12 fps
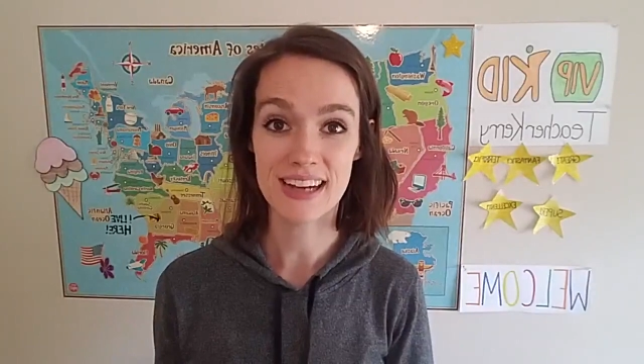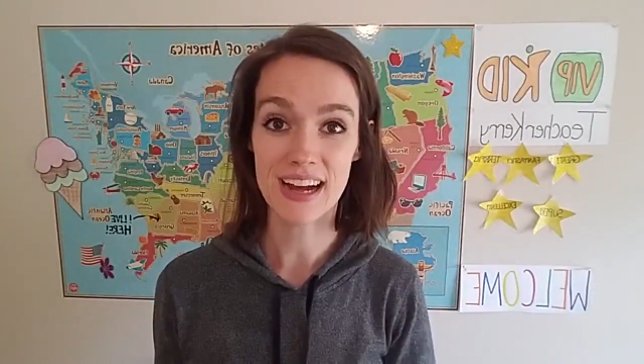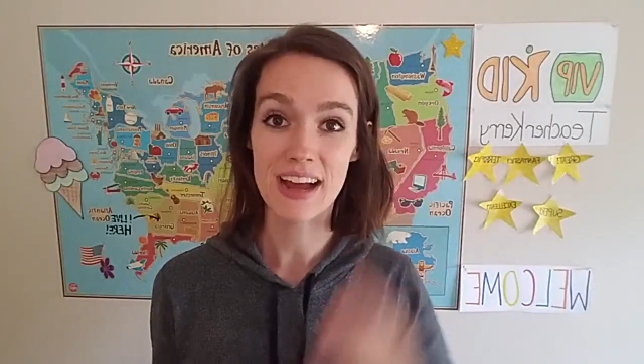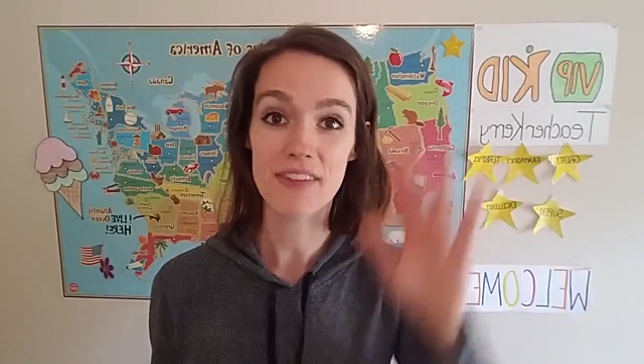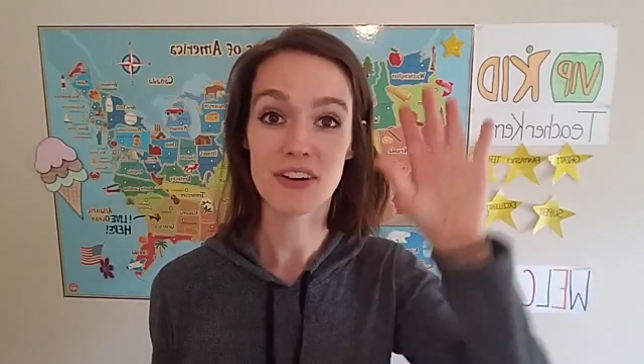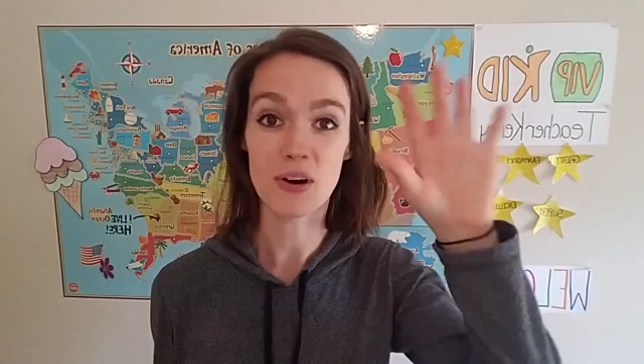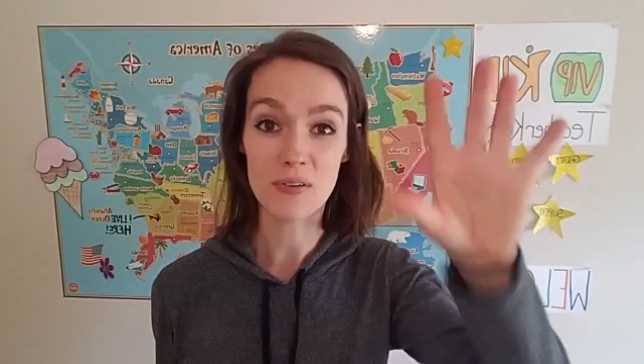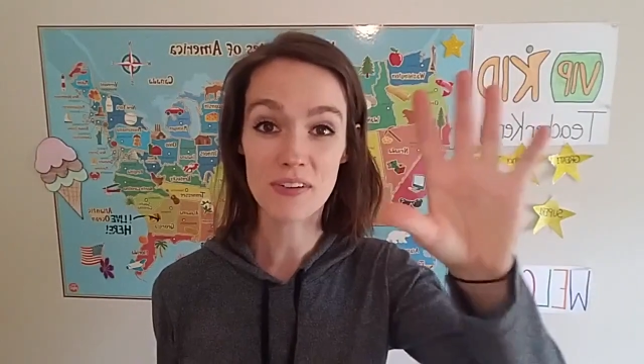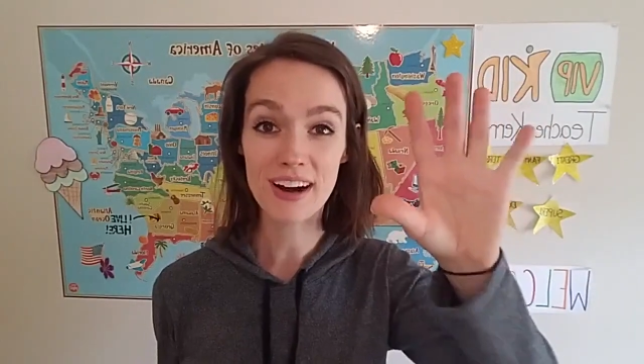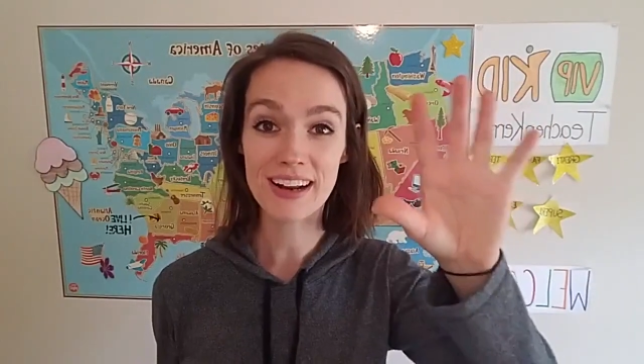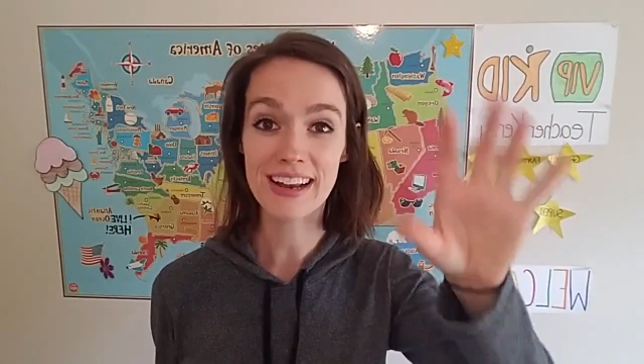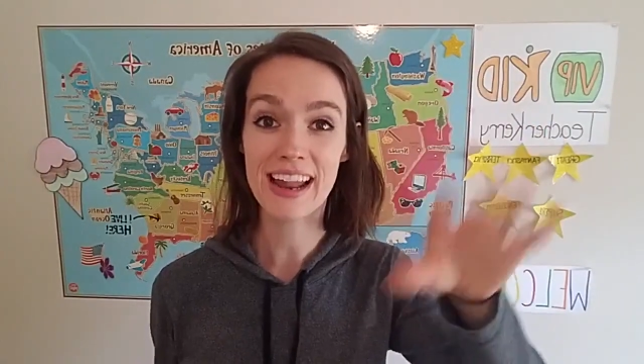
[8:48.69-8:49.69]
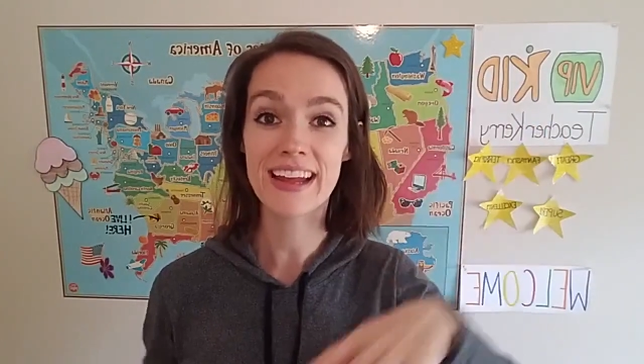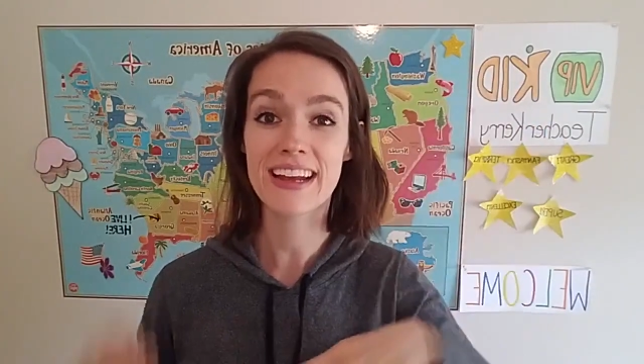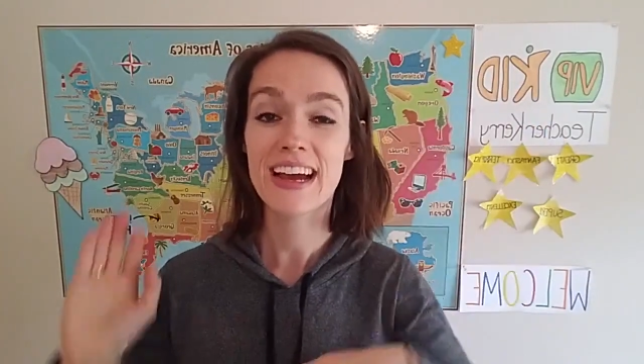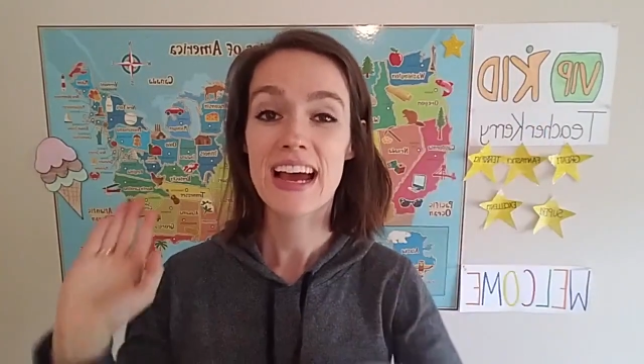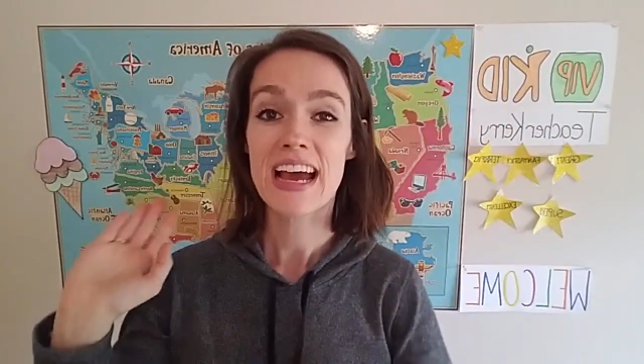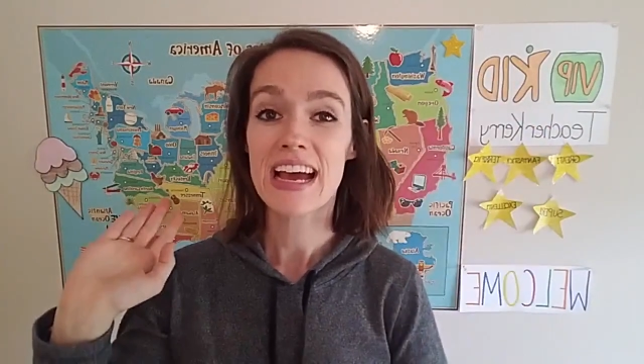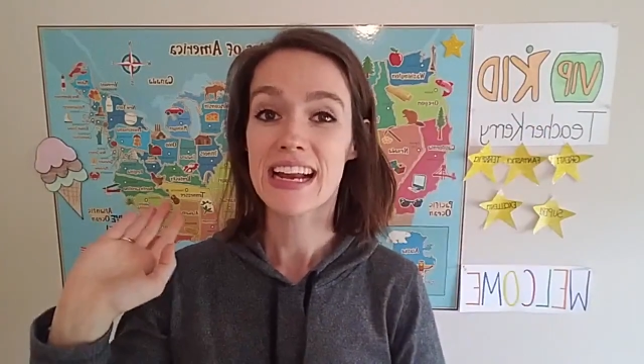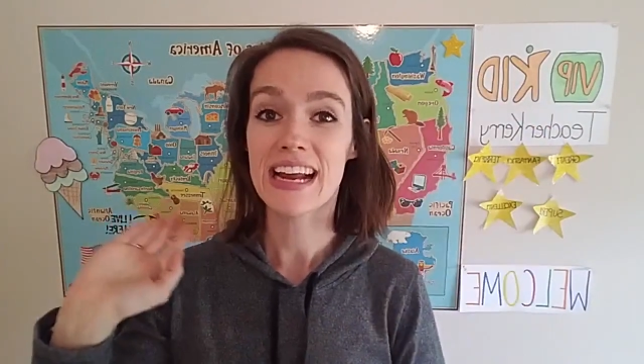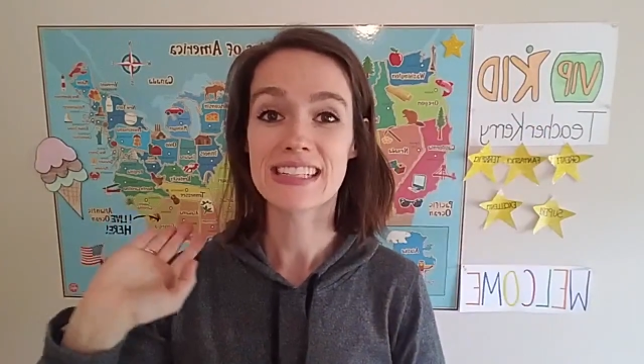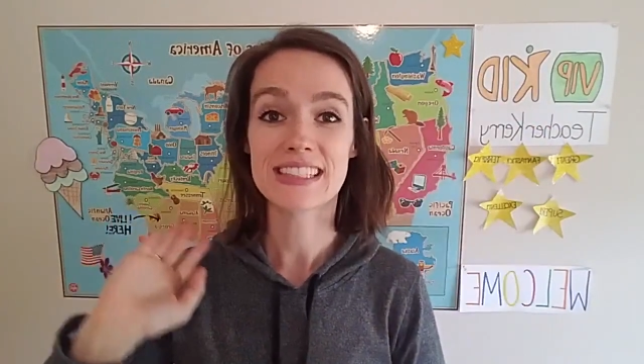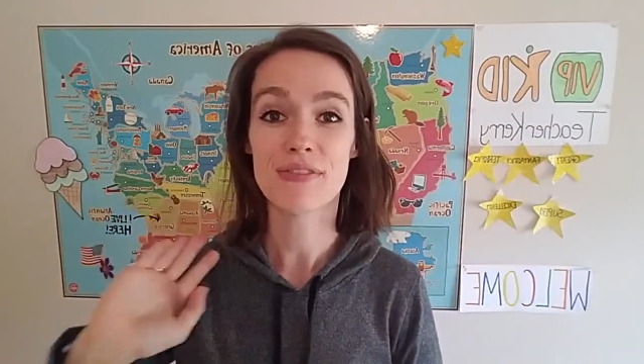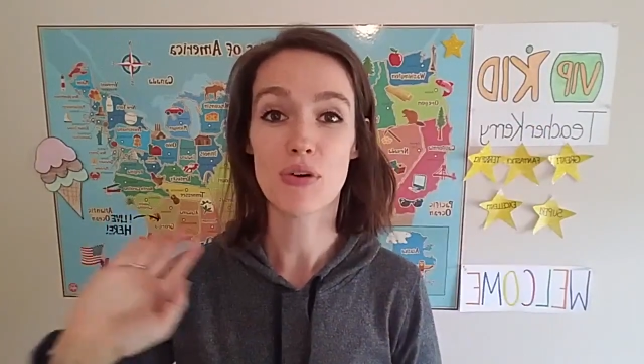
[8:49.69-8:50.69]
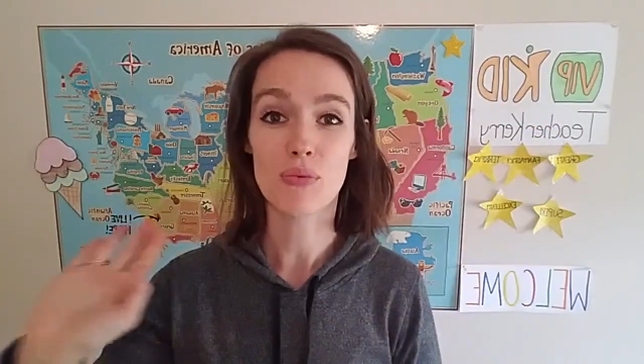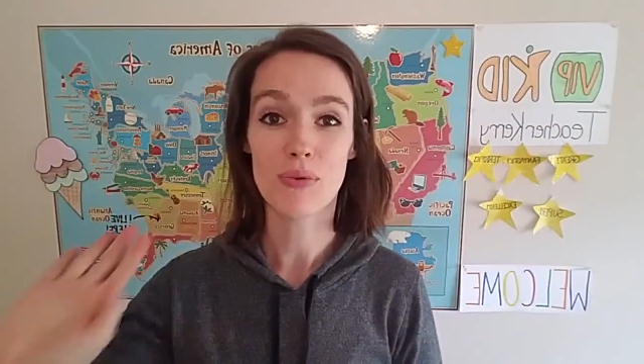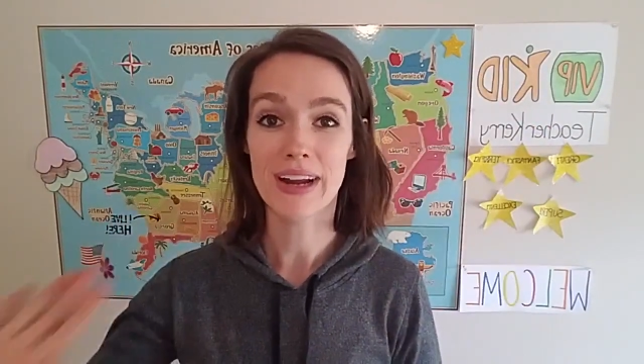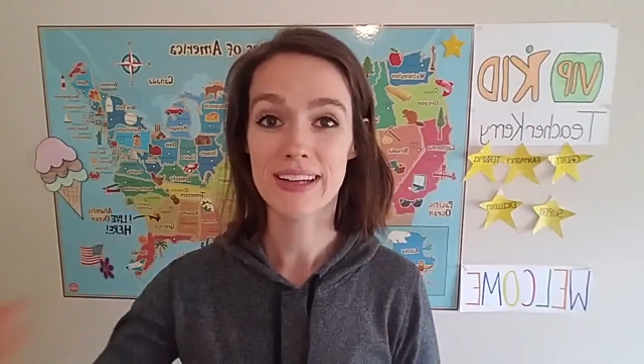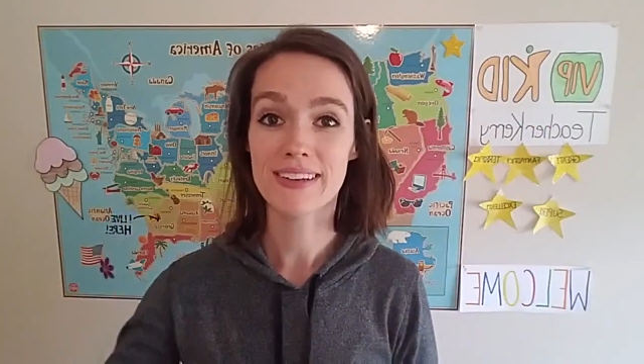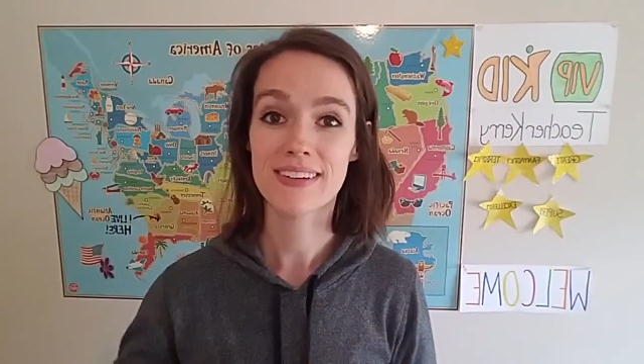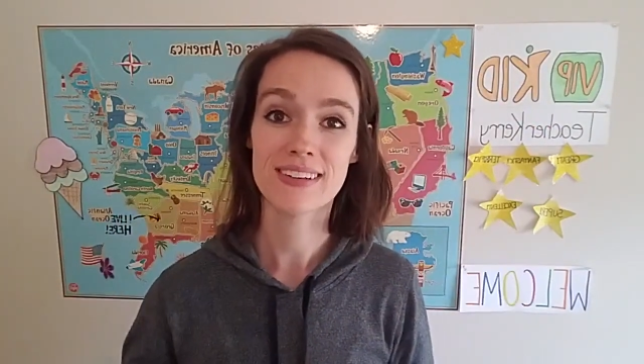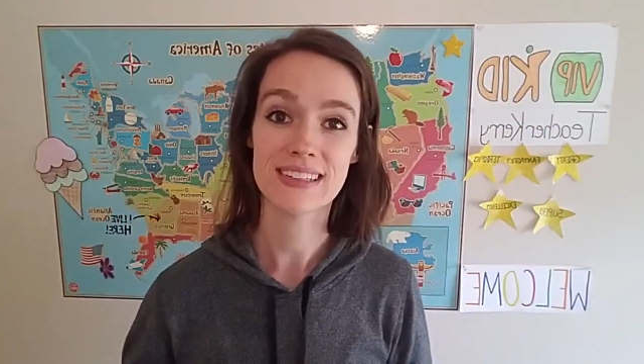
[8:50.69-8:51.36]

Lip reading: I have an overhead light, and I just have a regular